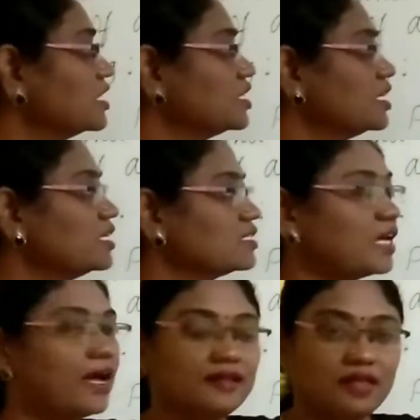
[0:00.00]
She
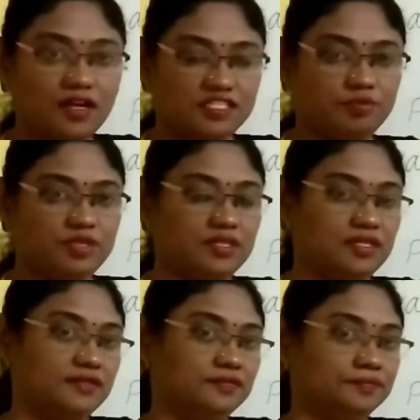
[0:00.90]
is at hospital.